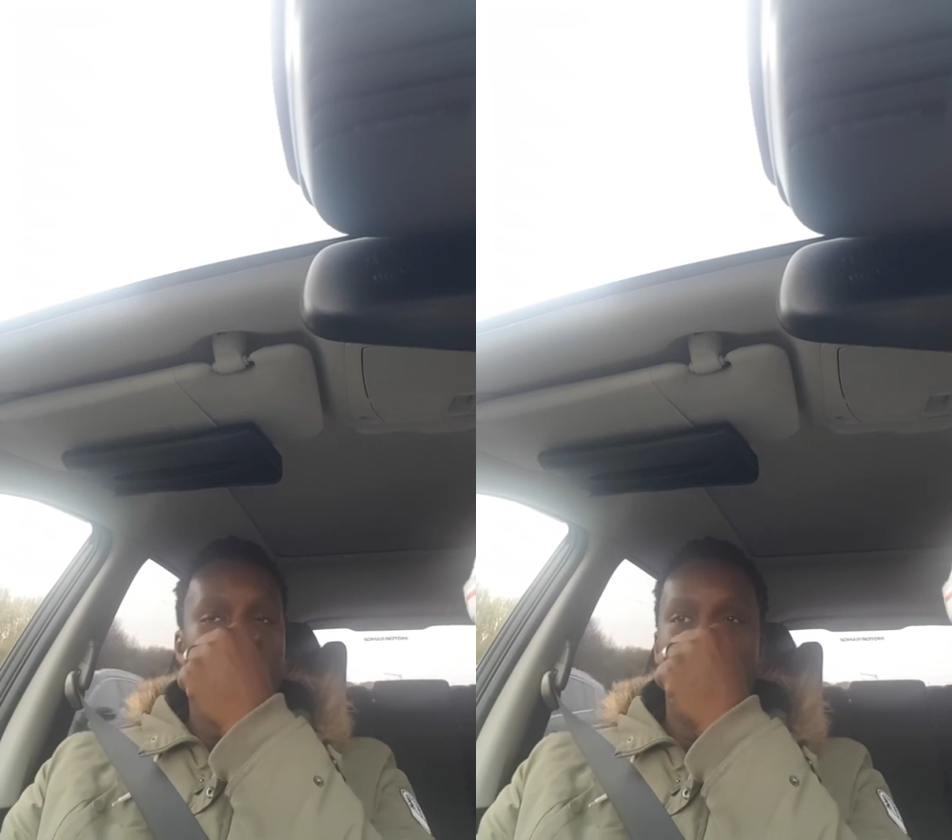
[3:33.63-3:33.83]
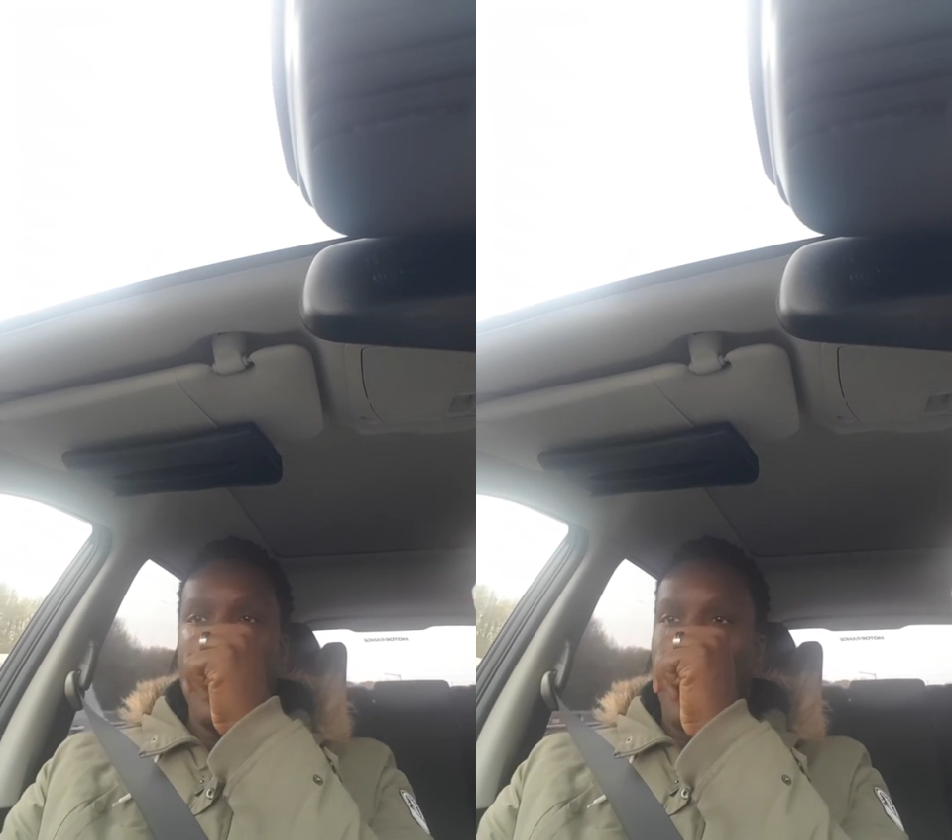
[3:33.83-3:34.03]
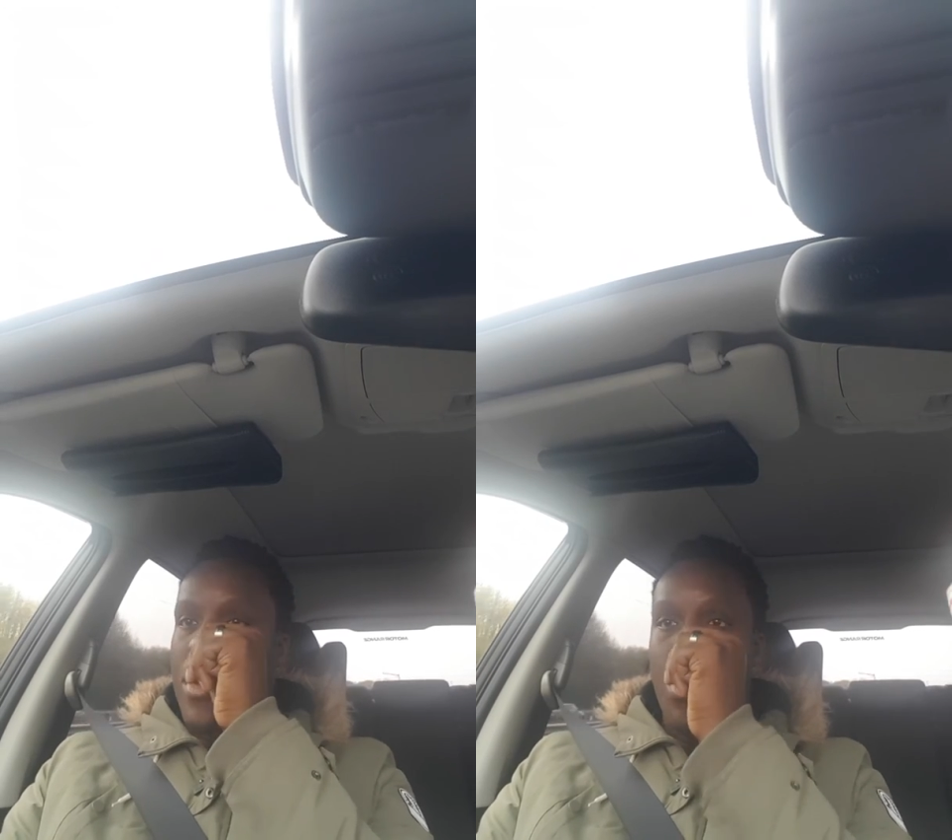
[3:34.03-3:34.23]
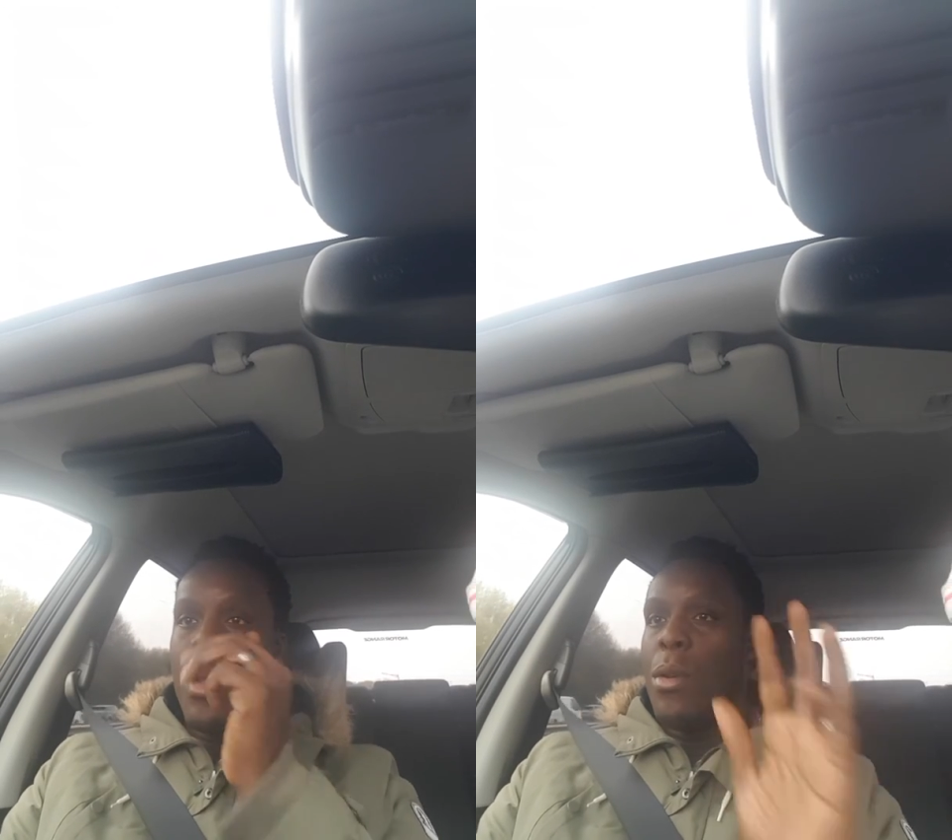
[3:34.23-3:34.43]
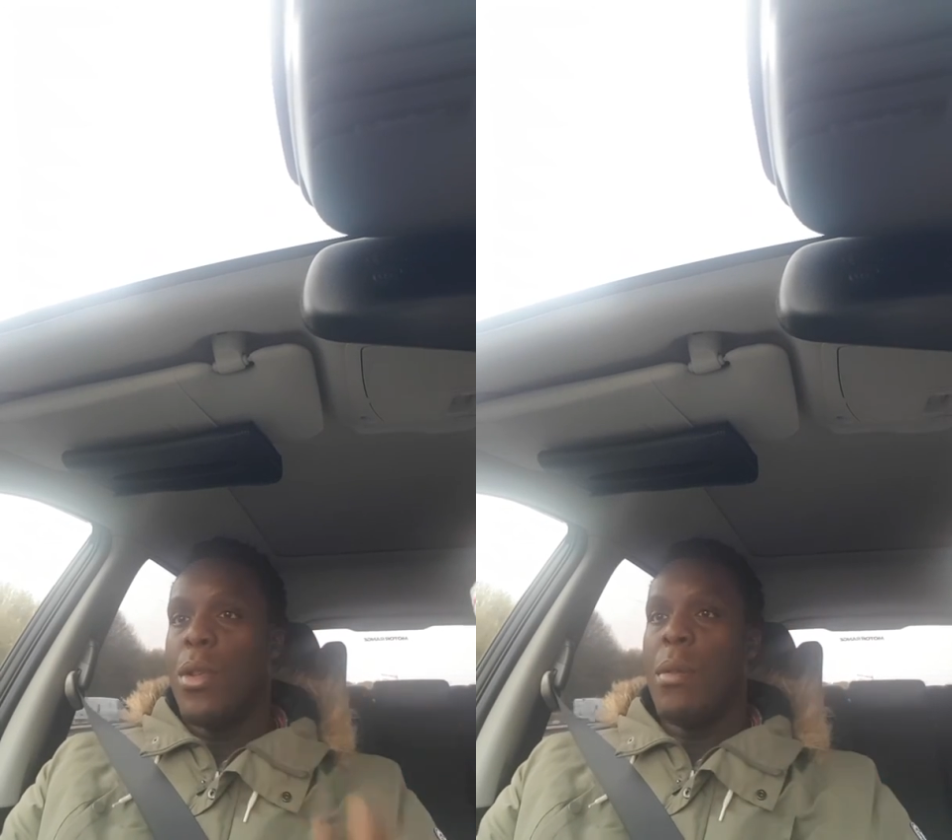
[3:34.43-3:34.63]
and all
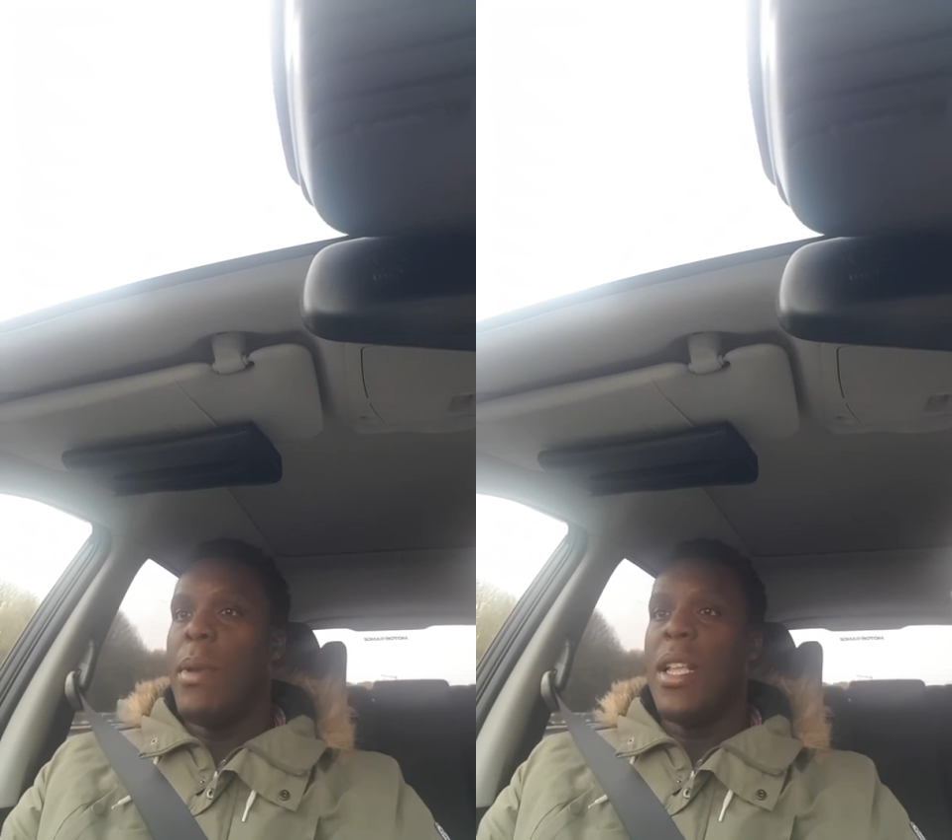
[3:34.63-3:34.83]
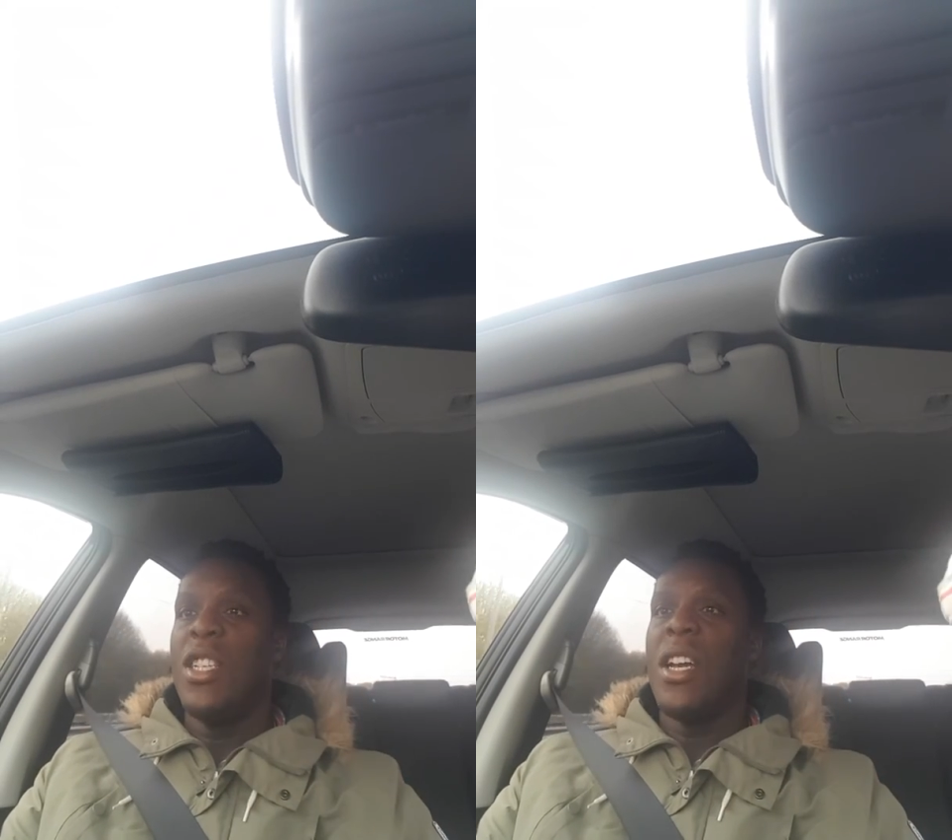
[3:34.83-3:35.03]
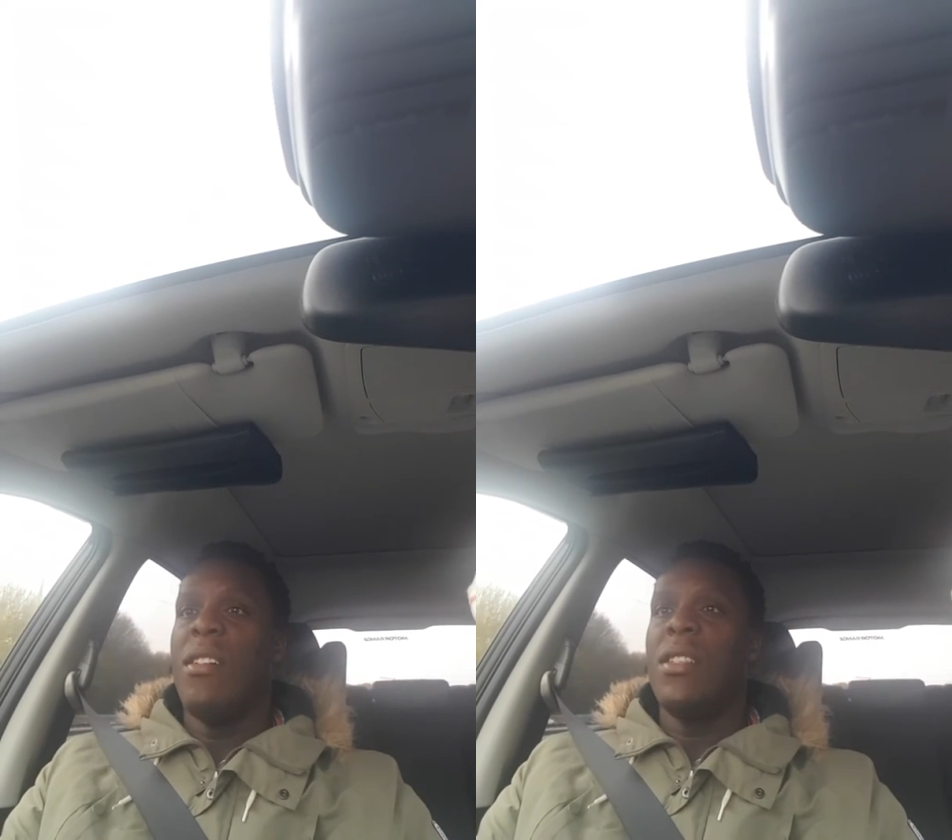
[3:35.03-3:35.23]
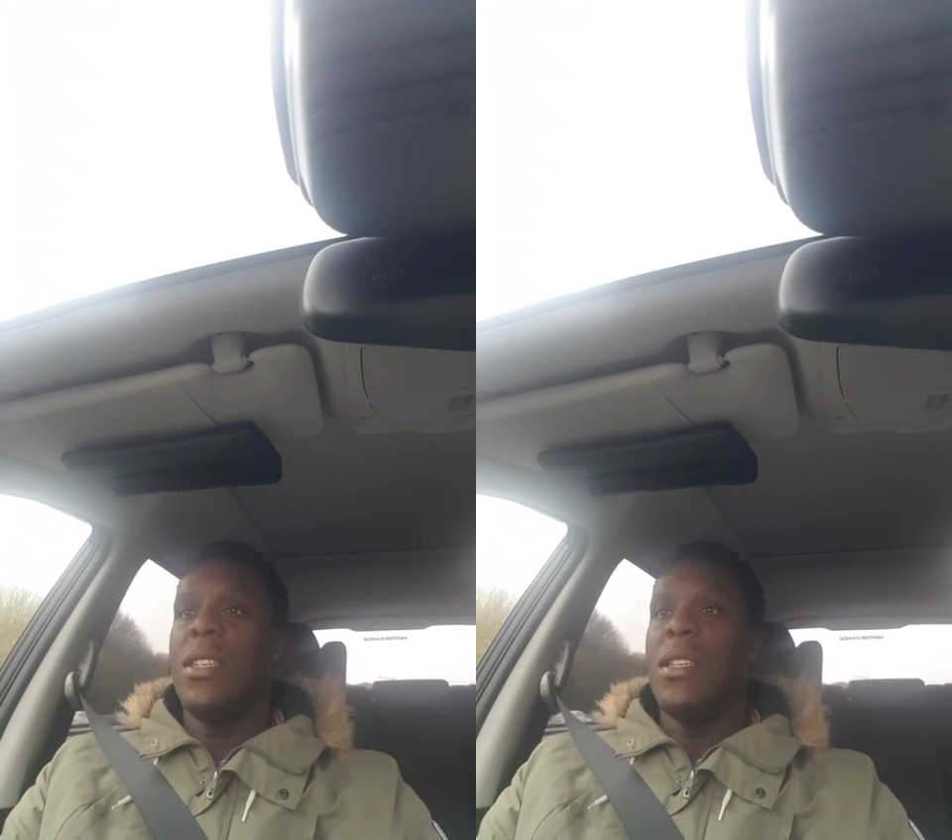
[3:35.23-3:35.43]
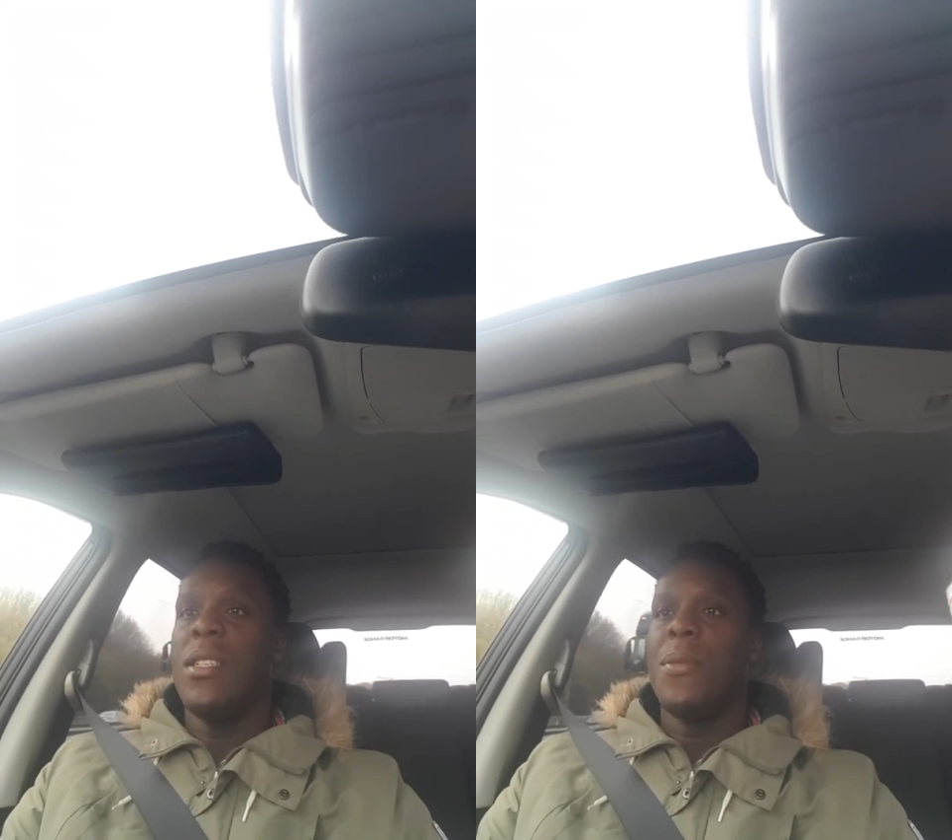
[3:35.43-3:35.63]
the other many
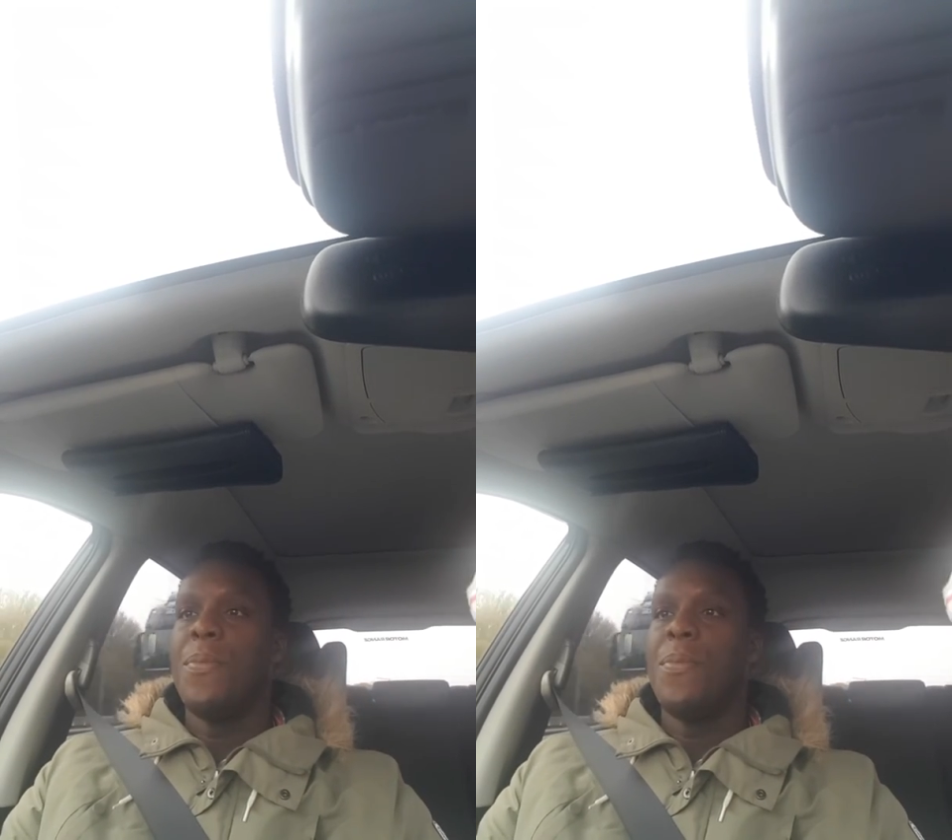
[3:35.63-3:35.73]
charities,